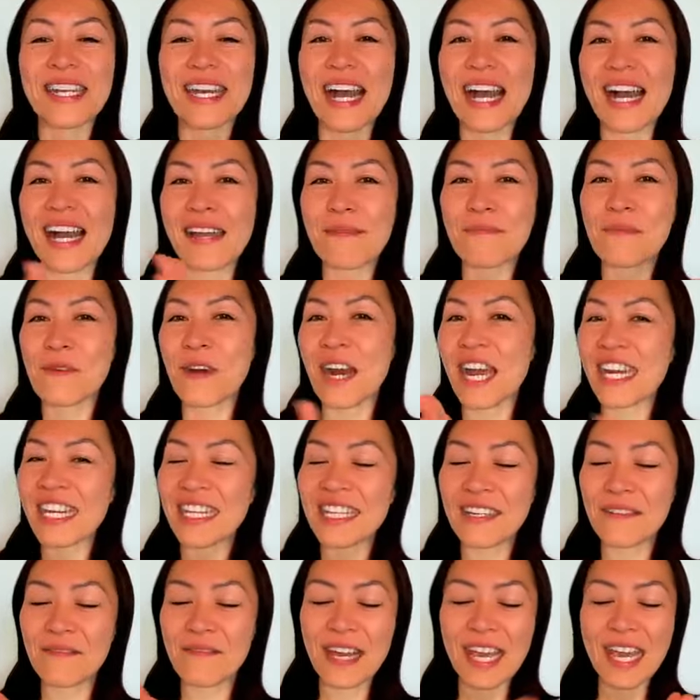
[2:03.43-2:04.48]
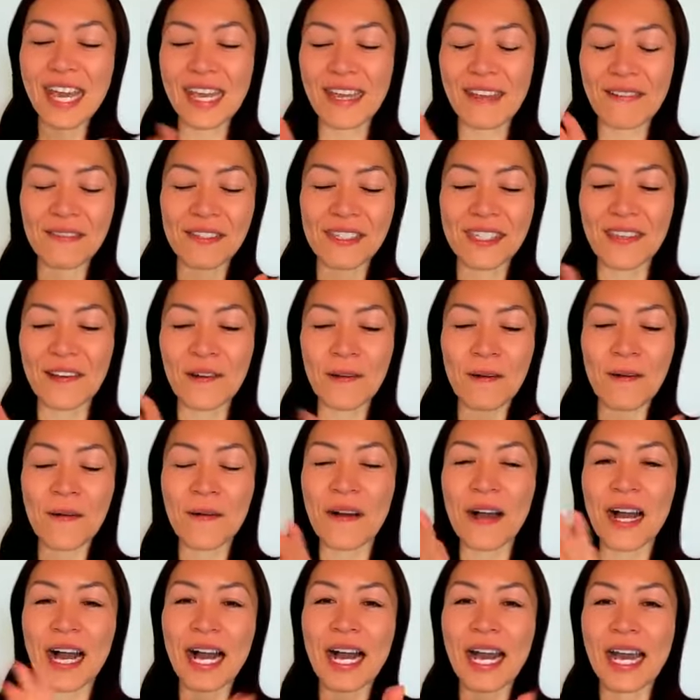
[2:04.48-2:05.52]
I'm riding away,
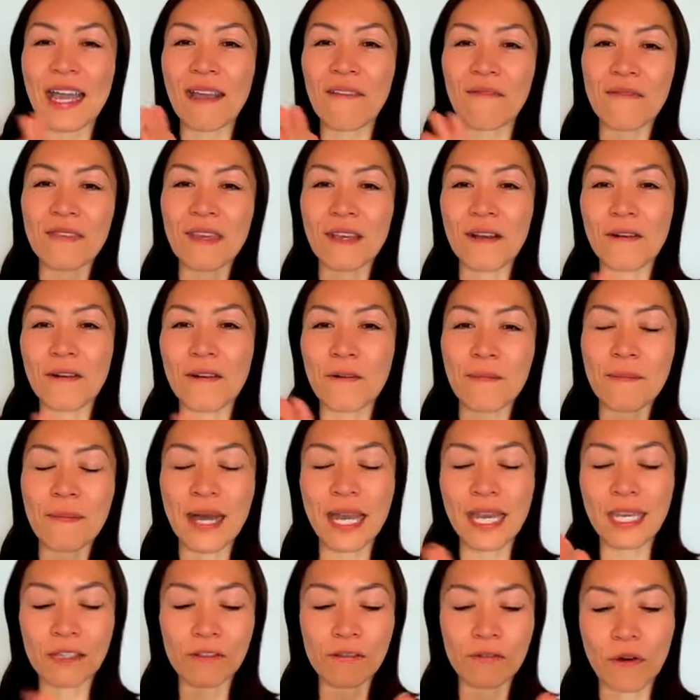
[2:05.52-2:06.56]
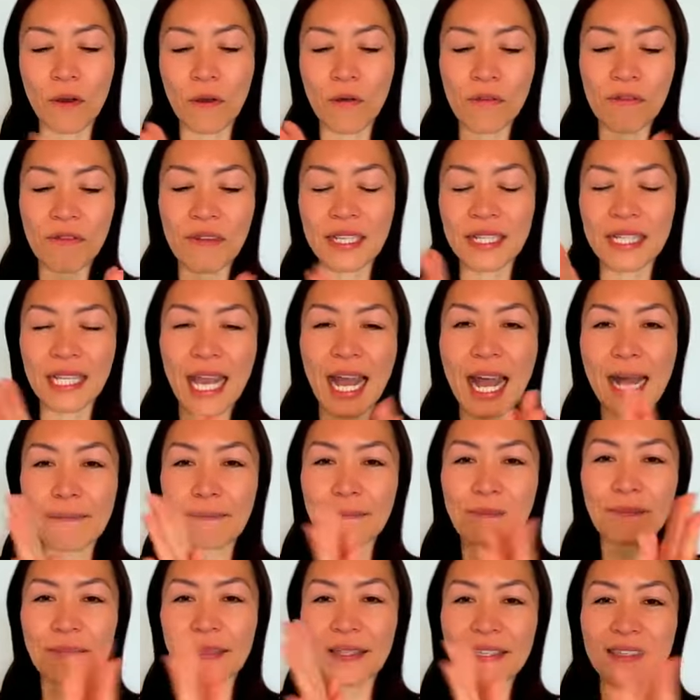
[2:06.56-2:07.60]
so I feel my growth in that.
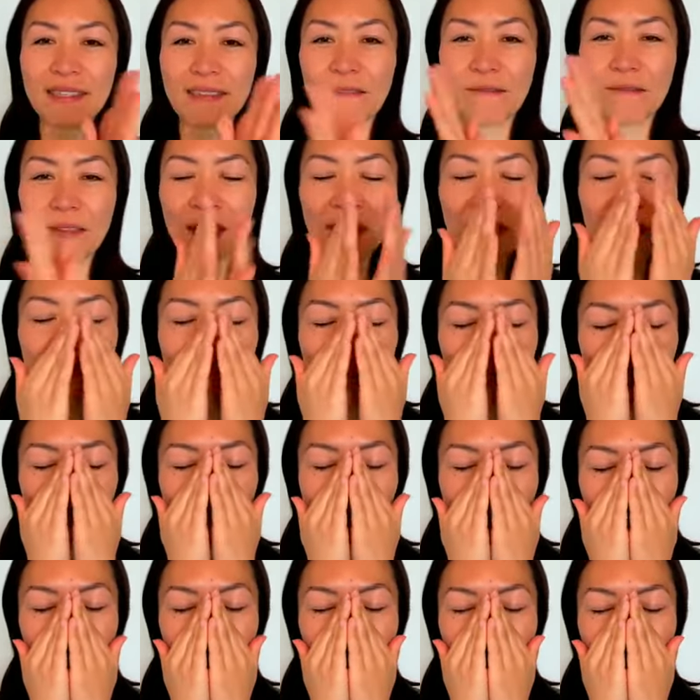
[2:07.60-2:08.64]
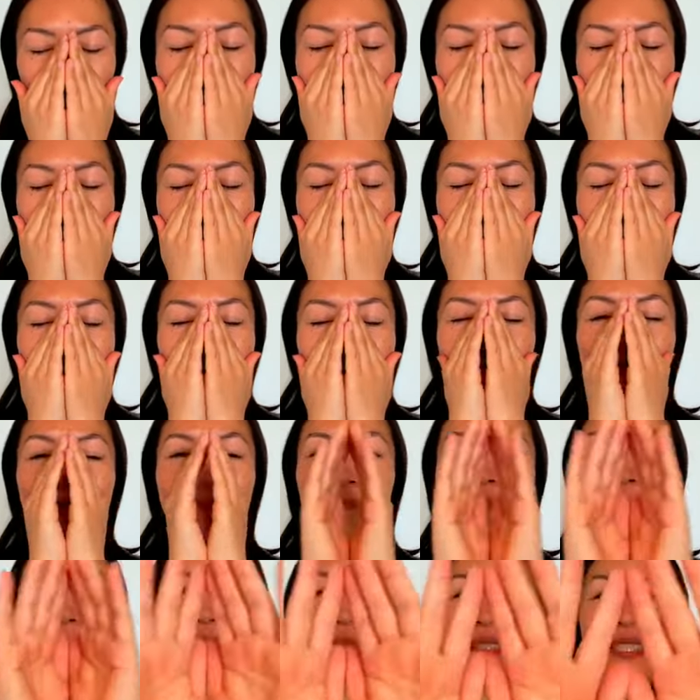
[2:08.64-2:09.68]
So I'm very grateful.
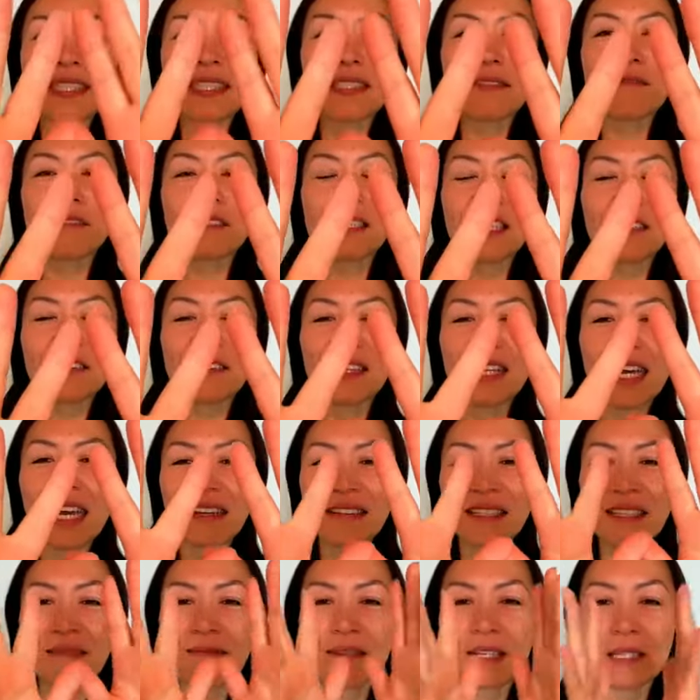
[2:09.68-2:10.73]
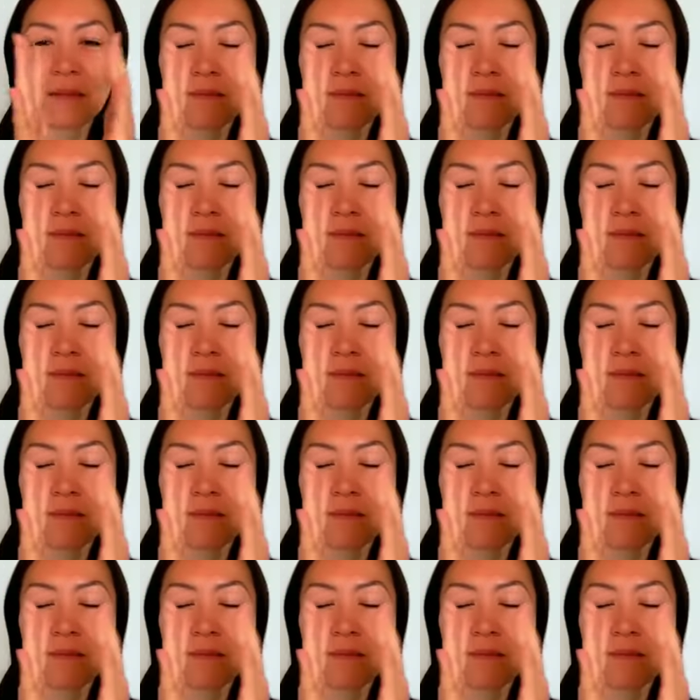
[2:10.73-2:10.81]
This is for the collective. It's